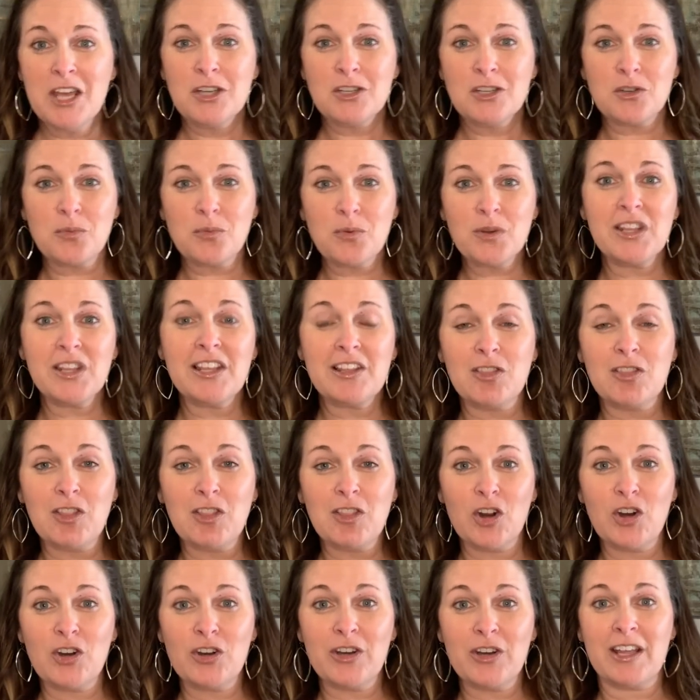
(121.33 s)
to really
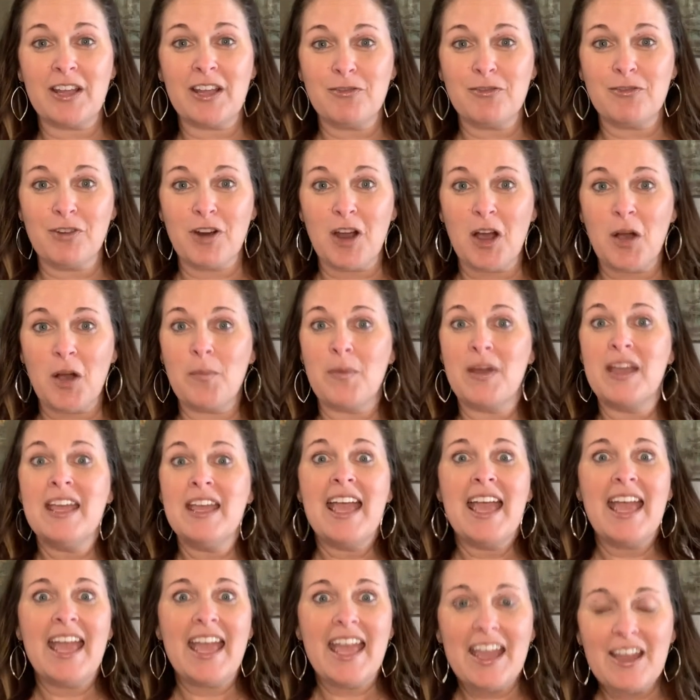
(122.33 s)
learning from
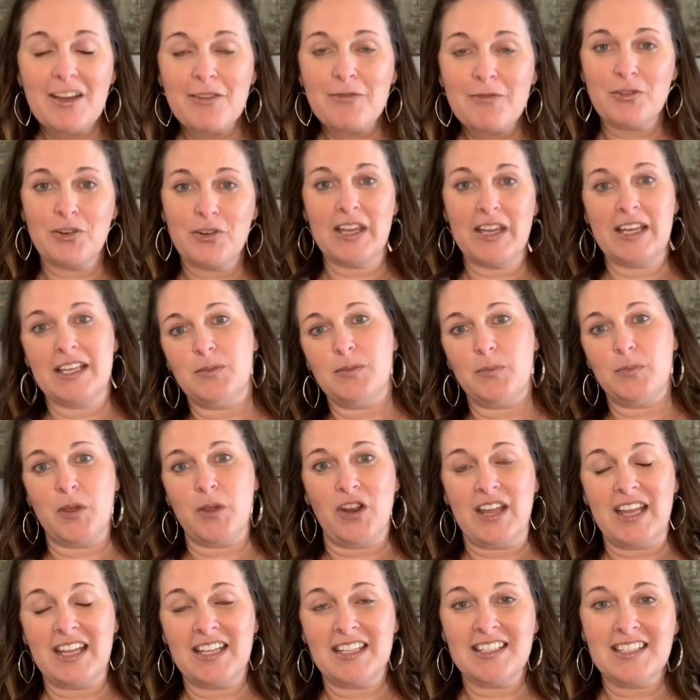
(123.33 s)
every
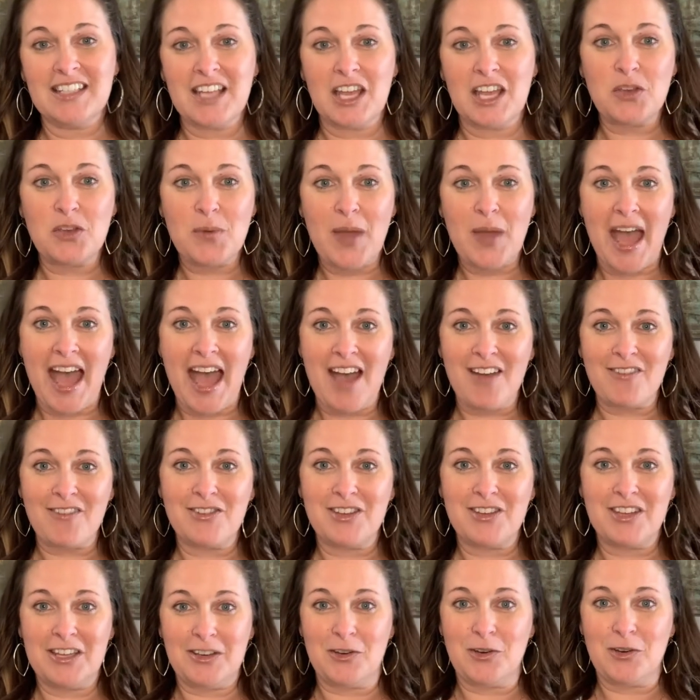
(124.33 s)
experience that you have
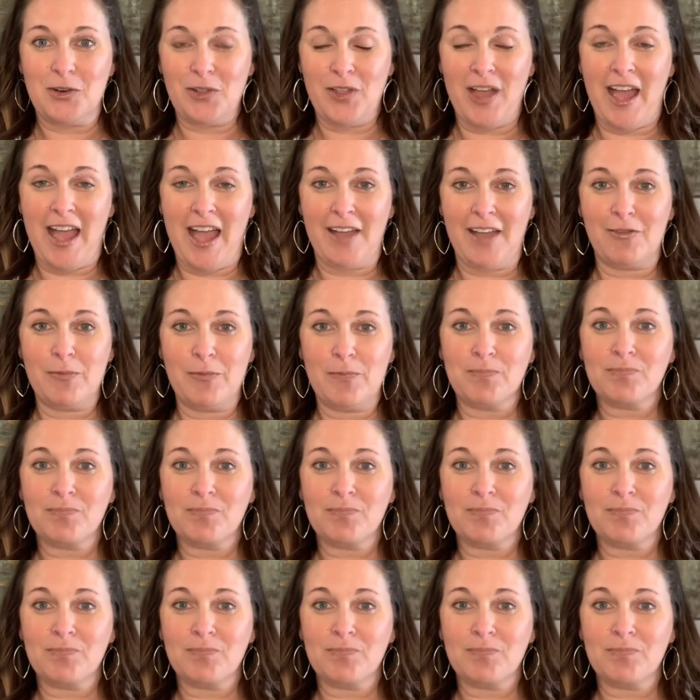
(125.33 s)
in your life.